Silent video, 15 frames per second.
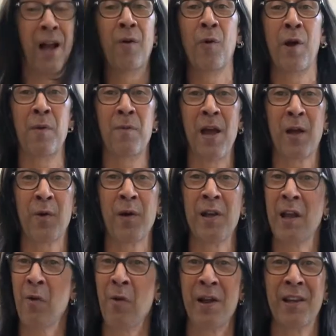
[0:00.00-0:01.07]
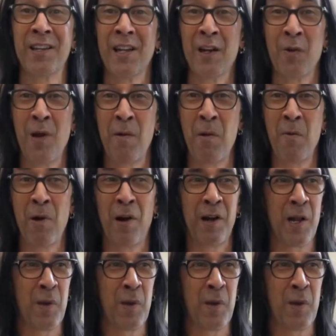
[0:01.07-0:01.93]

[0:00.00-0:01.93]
Way back when, I wanted to get a whammy bar,